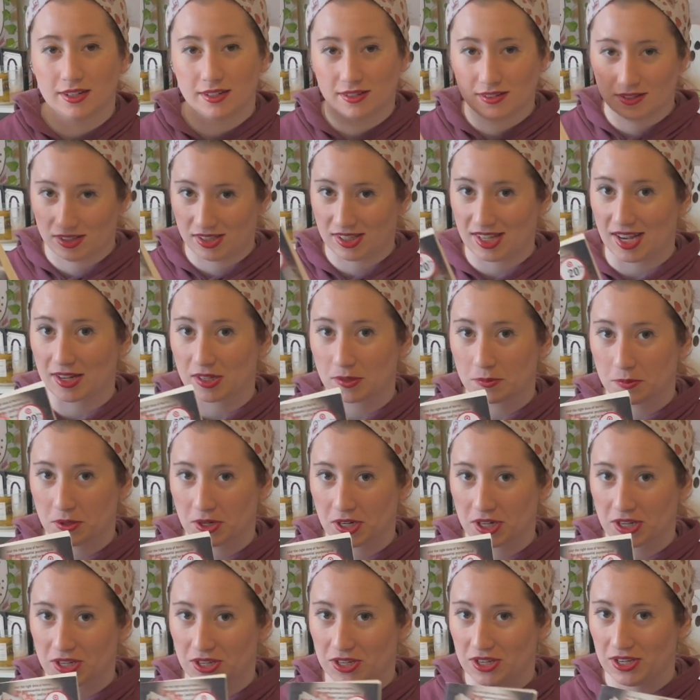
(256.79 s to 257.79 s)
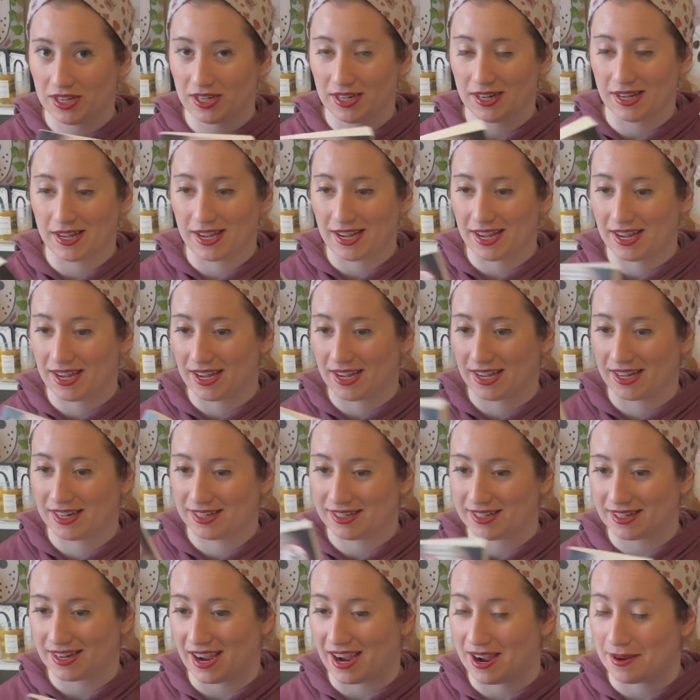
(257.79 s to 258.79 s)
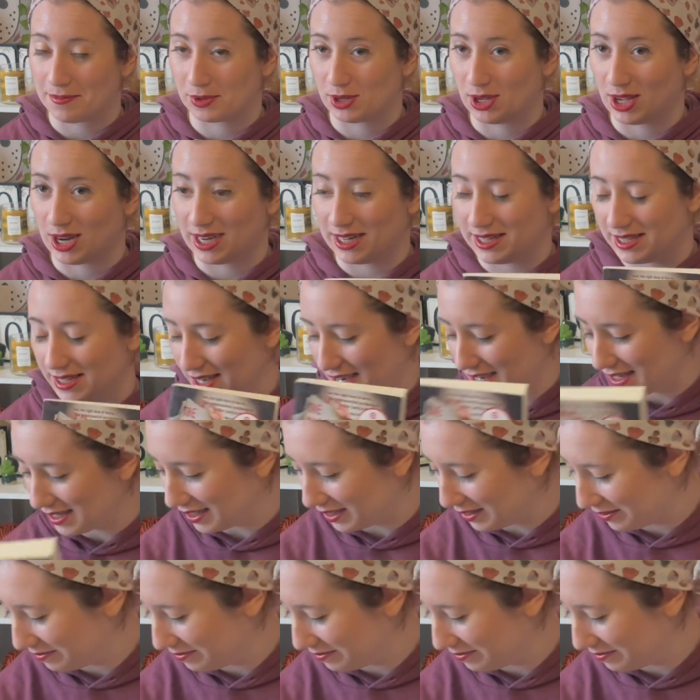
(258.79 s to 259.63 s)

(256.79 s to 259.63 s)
sounds pretty good, and I'm glad I snagged it.